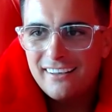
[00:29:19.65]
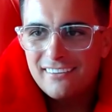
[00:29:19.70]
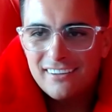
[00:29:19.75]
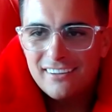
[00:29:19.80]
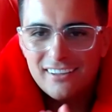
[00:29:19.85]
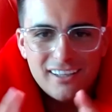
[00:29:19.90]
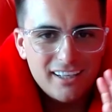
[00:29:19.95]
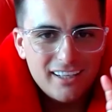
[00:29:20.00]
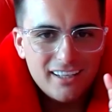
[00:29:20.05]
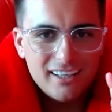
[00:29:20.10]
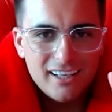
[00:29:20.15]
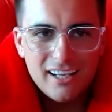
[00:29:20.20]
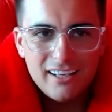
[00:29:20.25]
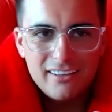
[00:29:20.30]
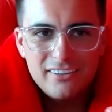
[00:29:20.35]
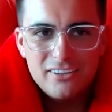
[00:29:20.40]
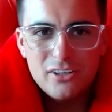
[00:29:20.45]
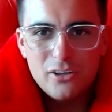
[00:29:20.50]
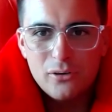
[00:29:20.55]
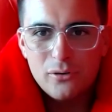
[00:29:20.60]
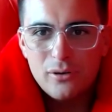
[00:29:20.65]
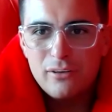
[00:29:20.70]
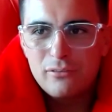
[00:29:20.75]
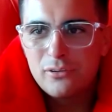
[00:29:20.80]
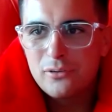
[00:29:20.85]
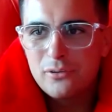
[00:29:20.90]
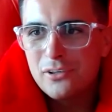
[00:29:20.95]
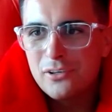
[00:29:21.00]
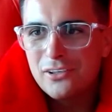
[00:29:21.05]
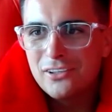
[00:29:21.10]
And I I know
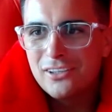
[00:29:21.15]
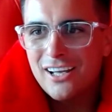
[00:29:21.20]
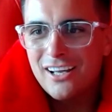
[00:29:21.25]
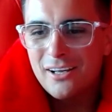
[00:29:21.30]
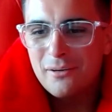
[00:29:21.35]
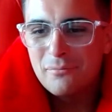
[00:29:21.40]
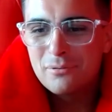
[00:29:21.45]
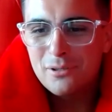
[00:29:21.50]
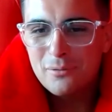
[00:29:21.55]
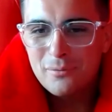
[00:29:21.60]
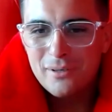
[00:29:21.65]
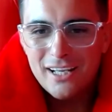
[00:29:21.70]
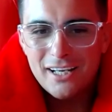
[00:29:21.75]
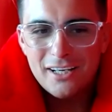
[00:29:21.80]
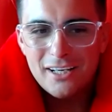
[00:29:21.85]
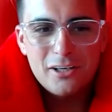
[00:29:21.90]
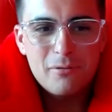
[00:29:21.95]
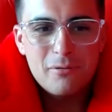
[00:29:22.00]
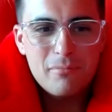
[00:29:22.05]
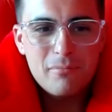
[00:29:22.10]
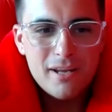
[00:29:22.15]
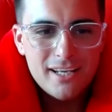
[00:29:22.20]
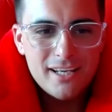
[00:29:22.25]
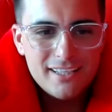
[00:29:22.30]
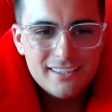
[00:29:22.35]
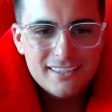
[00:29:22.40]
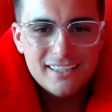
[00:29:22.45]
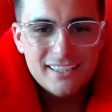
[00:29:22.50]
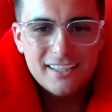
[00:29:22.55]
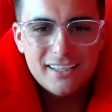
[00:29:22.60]
everyone uh, probably had an
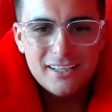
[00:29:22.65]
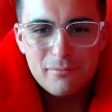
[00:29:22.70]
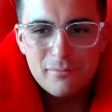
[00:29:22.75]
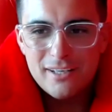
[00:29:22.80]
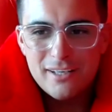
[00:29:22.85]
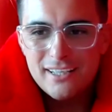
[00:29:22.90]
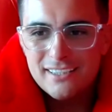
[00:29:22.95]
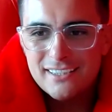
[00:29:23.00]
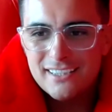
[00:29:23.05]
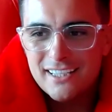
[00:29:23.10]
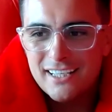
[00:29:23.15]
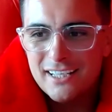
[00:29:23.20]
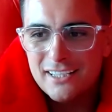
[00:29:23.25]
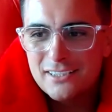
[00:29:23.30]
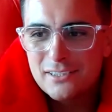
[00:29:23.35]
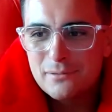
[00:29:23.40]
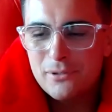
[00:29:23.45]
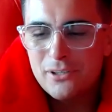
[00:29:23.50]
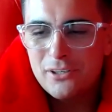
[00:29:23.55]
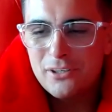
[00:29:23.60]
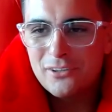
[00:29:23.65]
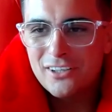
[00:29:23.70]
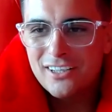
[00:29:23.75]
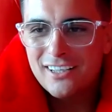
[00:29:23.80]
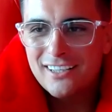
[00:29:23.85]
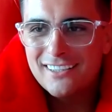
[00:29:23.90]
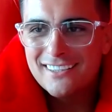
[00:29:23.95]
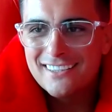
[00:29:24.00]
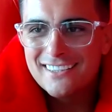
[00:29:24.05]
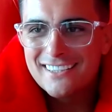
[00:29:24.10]
amazing, amazing
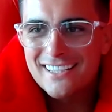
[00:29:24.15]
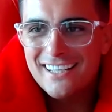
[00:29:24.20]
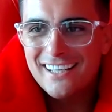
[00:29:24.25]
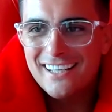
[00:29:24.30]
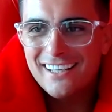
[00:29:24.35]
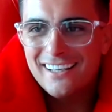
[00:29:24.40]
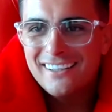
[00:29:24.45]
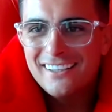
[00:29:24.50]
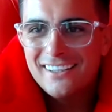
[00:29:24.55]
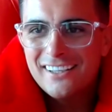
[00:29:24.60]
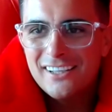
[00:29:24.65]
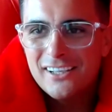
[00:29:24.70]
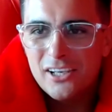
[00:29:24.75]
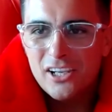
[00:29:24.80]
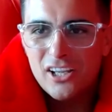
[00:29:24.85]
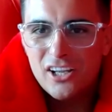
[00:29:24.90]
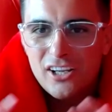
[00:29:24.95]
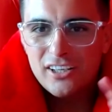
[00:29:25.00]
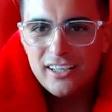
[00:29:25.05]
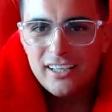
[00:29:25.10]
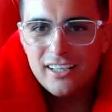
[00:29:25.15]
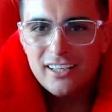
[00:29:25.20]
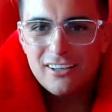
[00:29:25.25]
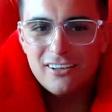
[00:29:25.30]
experience uh, learning.